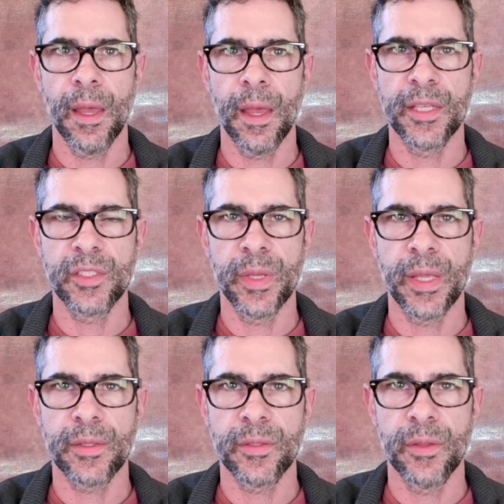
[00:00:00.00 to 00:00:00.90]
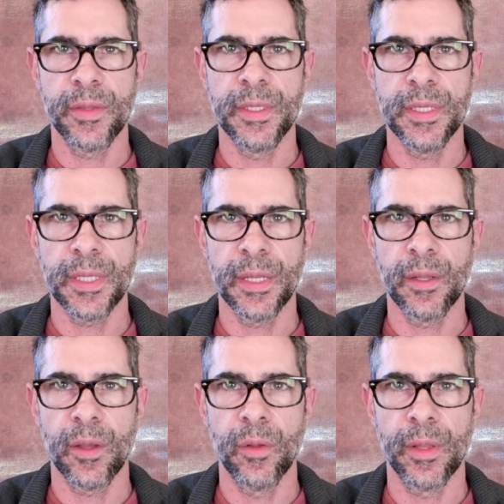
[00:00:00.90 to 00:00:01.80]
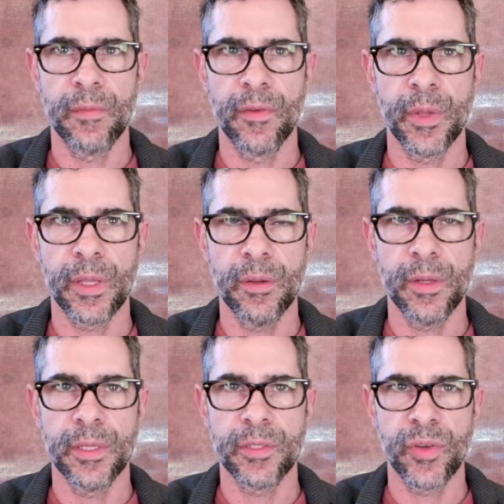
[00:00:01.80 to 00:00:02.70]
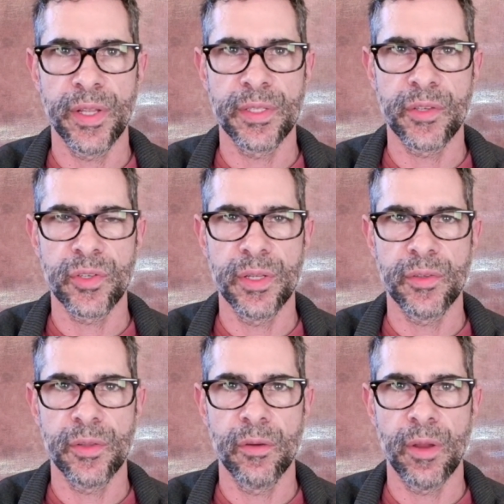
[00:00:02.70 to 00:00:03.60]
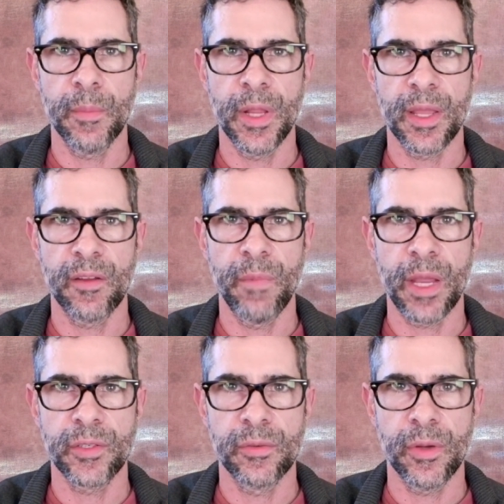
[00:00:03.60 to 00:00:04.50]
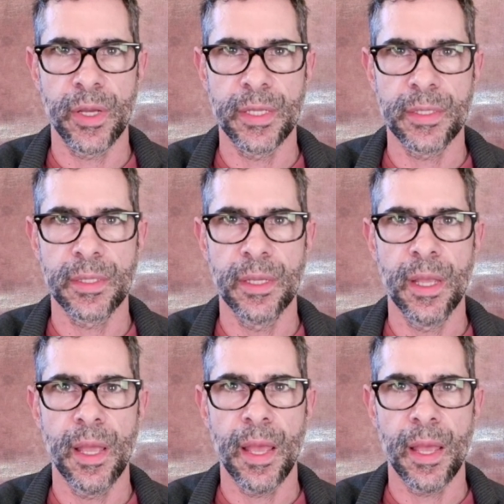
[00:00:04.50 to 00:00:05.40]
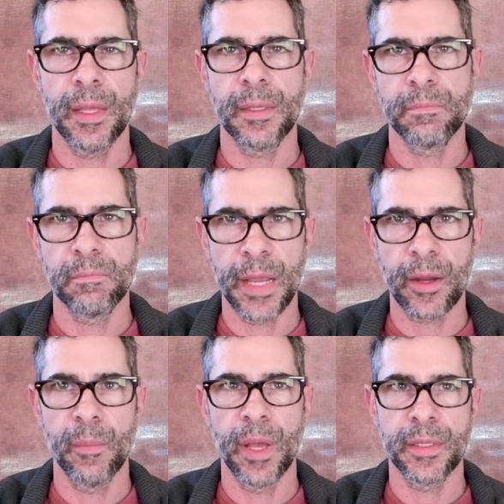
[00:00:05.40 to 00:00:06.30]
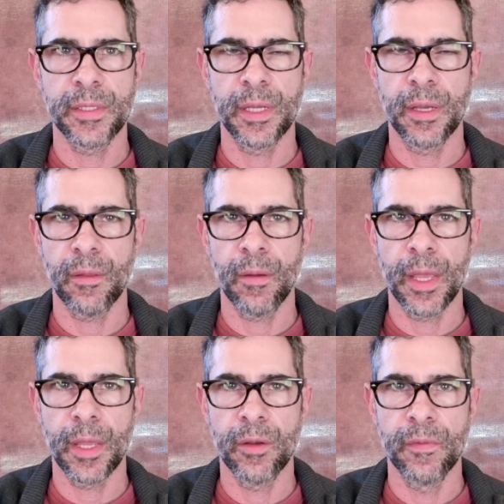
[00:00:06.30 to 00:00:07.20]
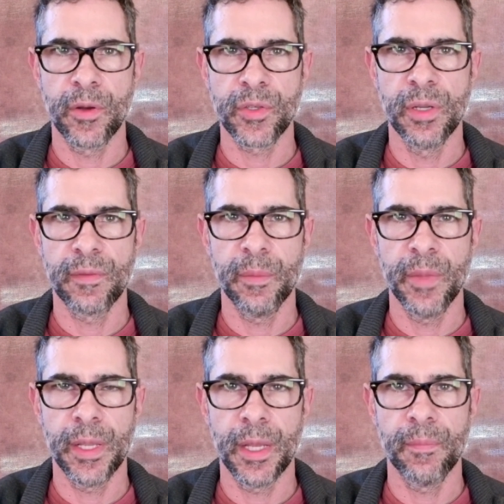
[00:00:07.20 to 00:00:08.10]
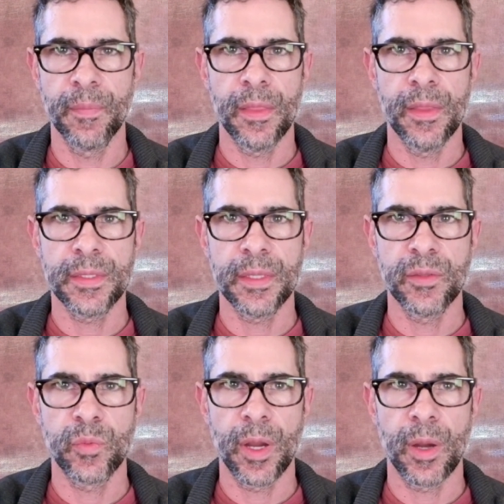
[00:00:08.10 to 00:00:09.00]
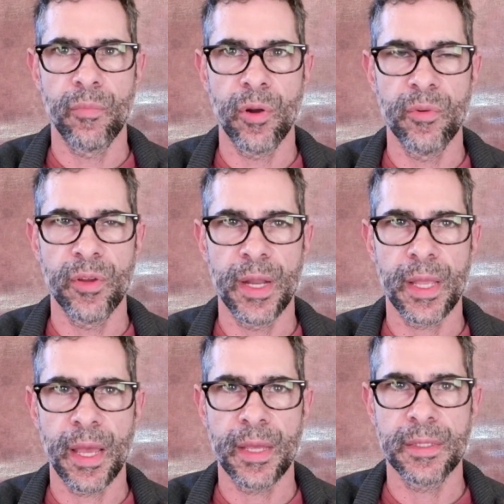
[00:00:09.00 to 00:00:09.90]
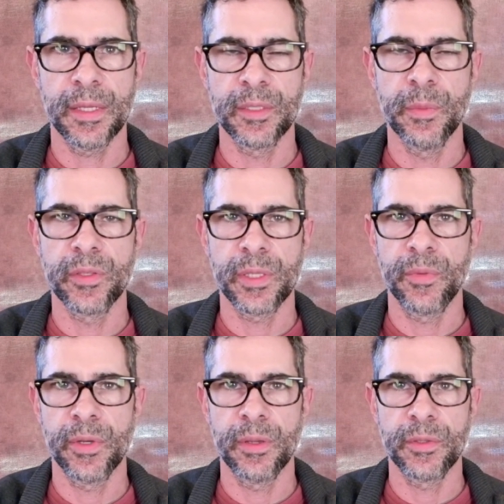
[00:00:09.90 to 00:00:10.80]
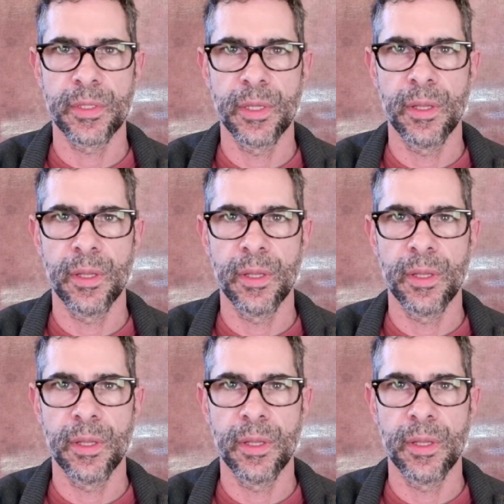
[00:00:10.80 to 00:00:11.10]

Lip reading: As we get to the descending colon, Firmicutes transition into the gram-negative Bacteroides and Akkermansia, a good version of chlamydia. This is where propionic acid is mostly produced.